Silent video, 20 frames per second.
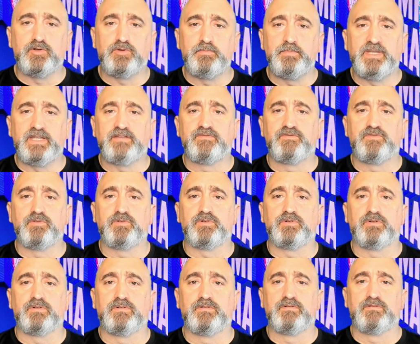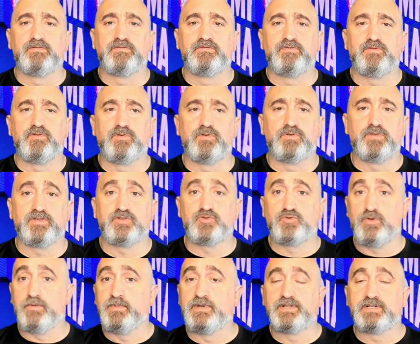meet for the
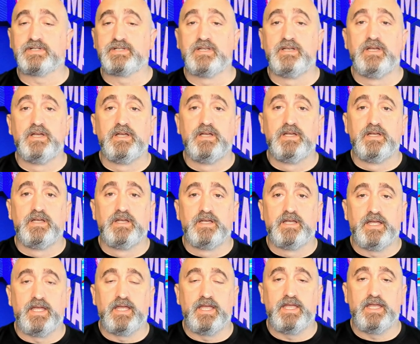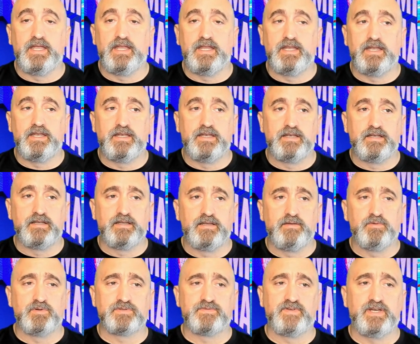swimmers. And it
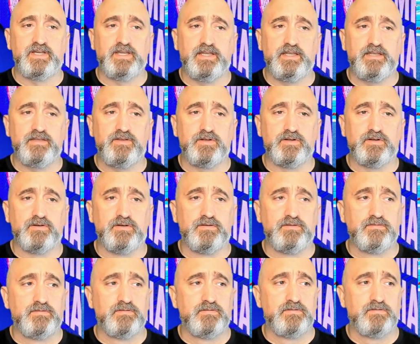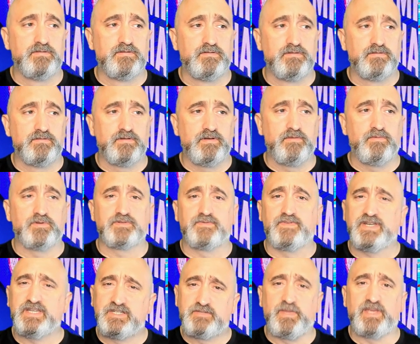was very, you know, it was
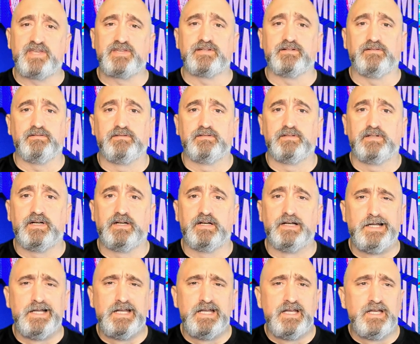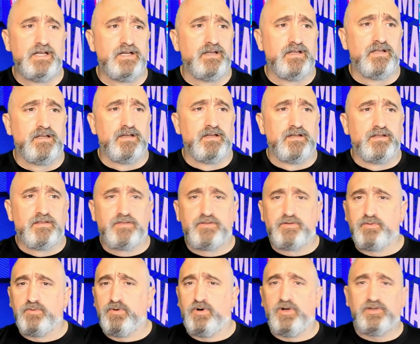very special.
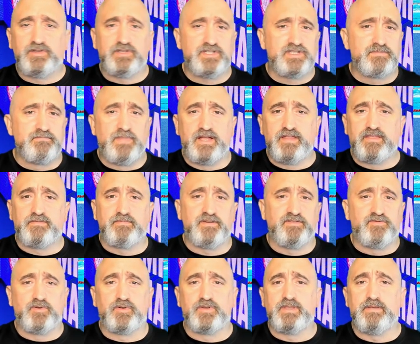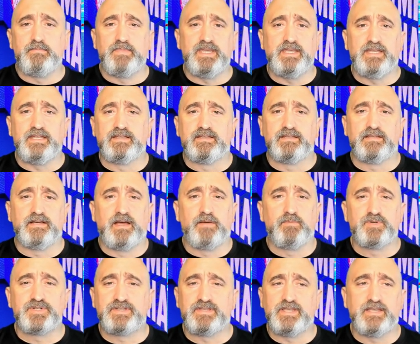Through all this month before the meet, I
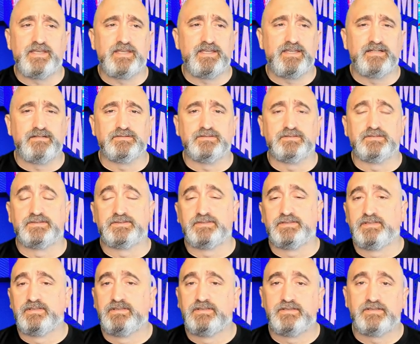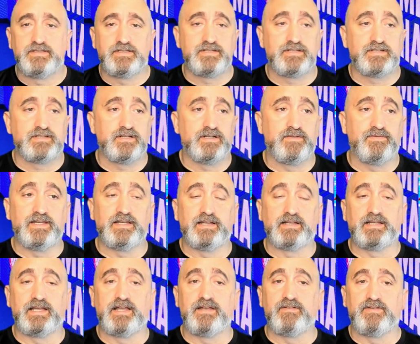was thinking, oof, this is going to be
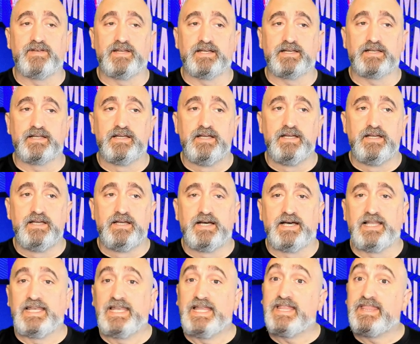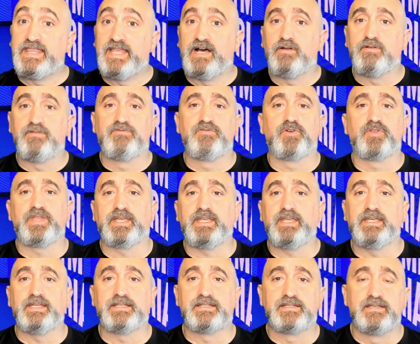kind of like a letdown for the
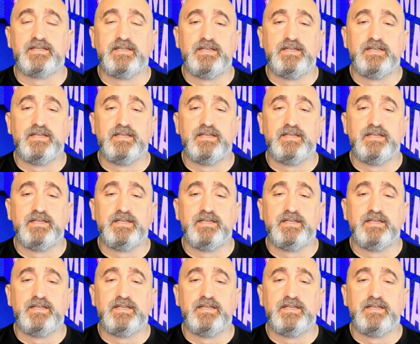kids,